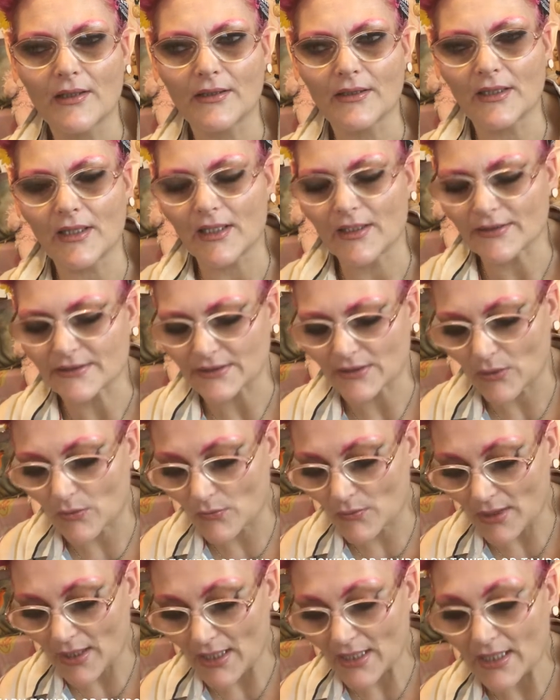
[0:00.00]
yeah,
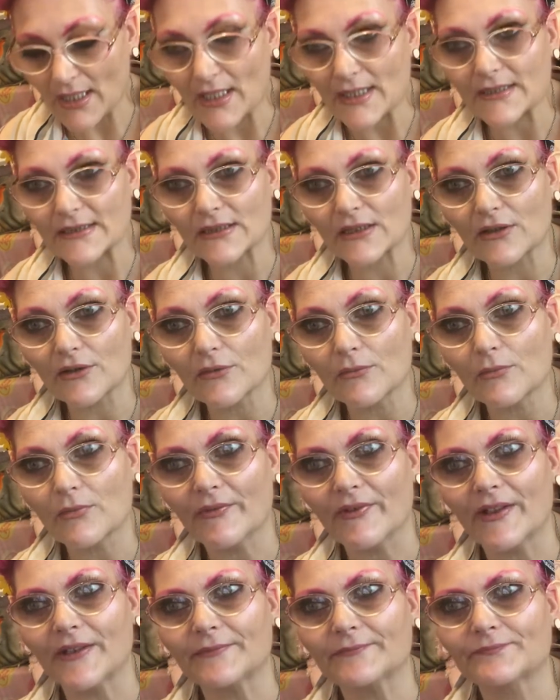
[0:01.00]
so let's get on
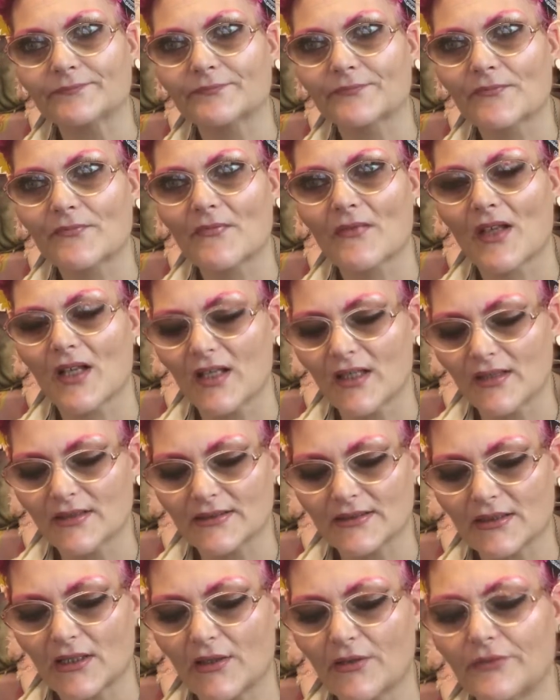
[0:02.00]
with it.
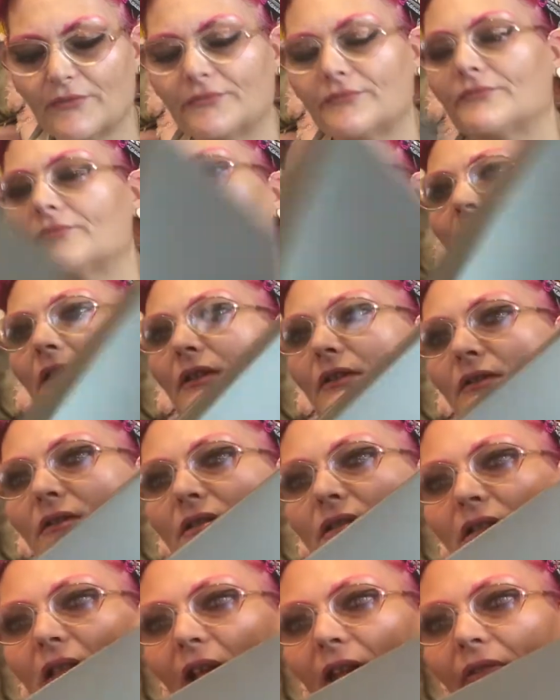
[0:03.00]
So it
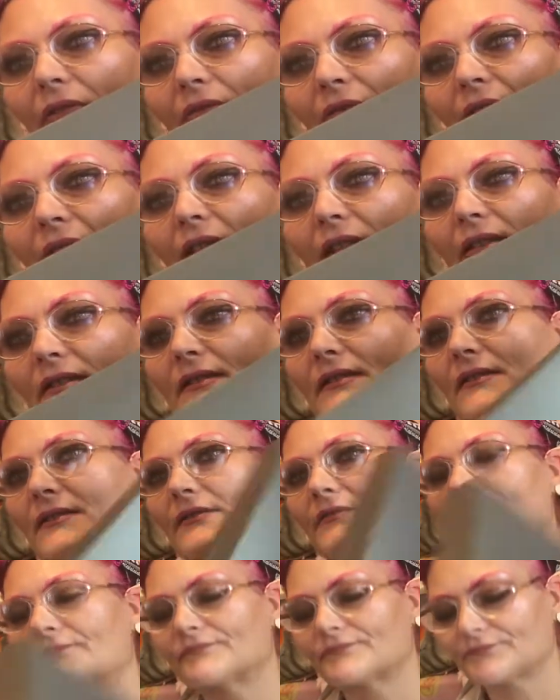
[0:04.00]
looks like this,
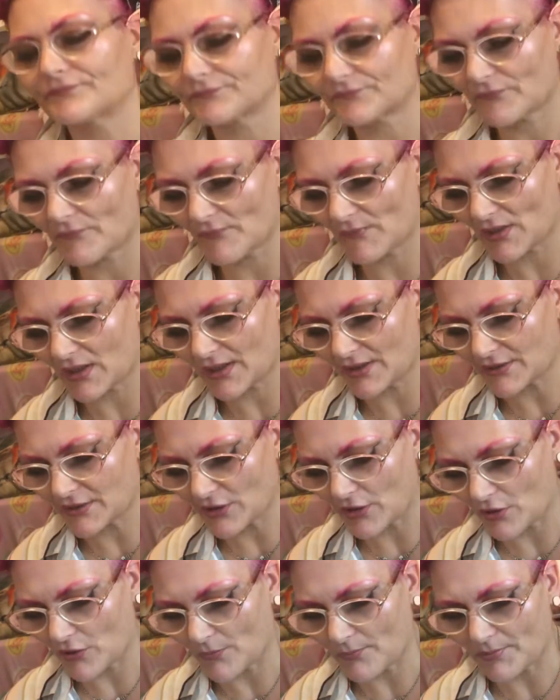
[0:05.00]
and
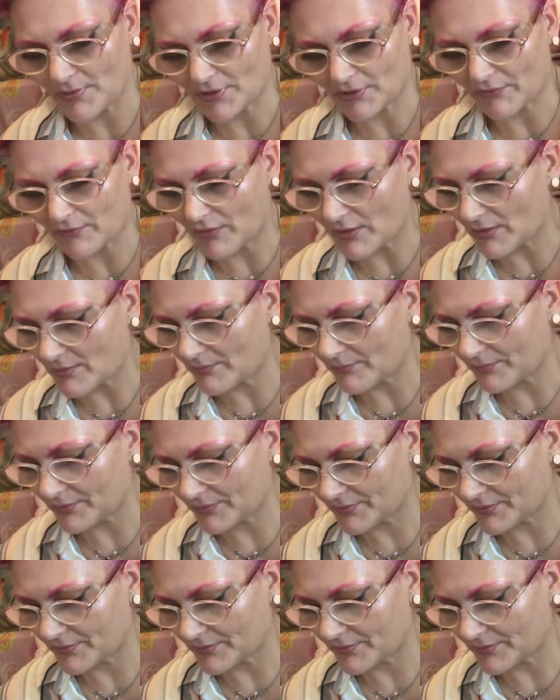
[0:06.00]
you open her up.